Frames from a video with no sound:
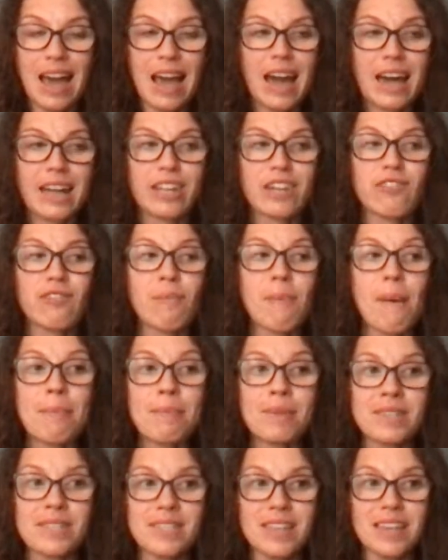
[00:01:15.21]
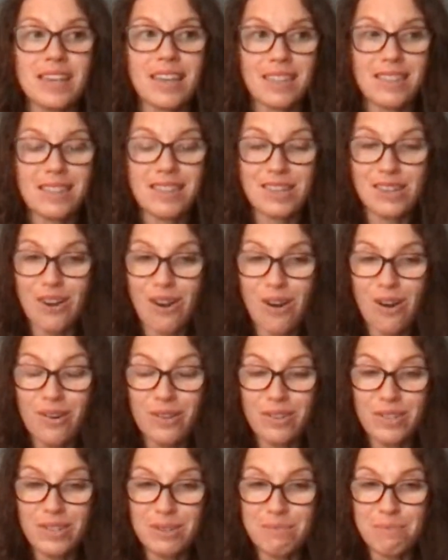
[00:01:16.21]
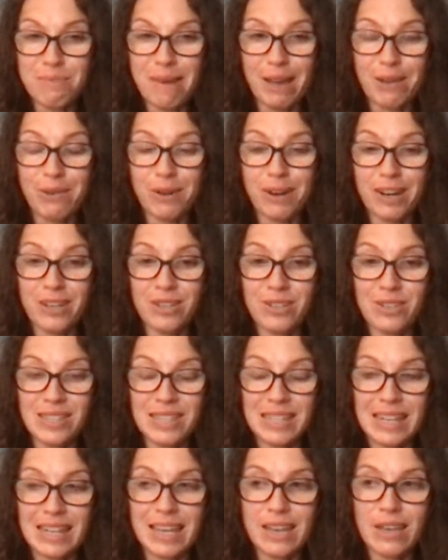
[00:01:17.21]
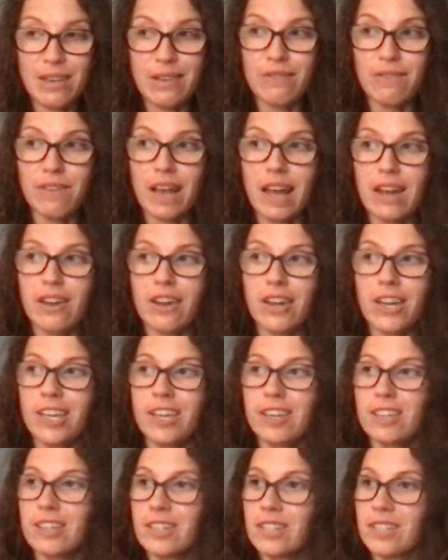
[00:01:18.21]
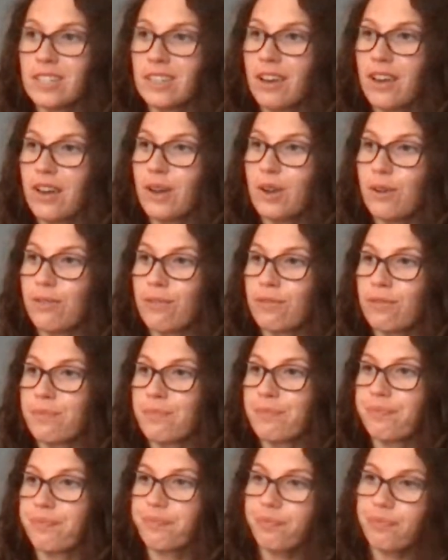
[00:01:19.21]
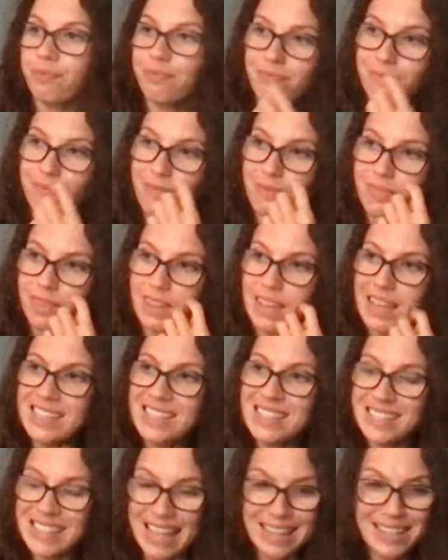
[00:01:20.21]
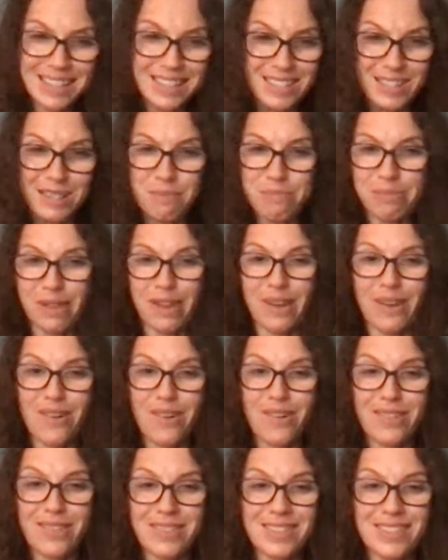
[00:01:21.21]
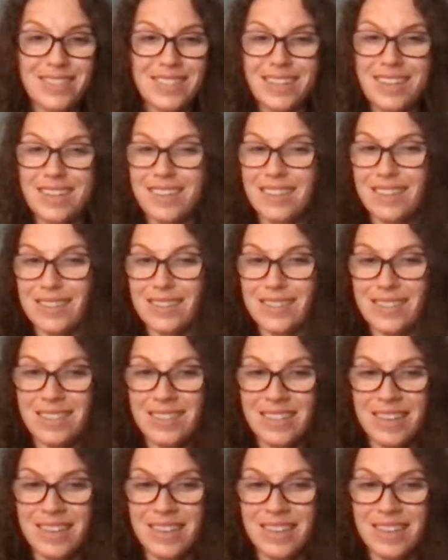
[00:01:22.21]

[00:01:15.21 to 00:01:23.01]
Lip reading: And I remember sitting in the garden back where I used to live, and I could kind of sense the plants and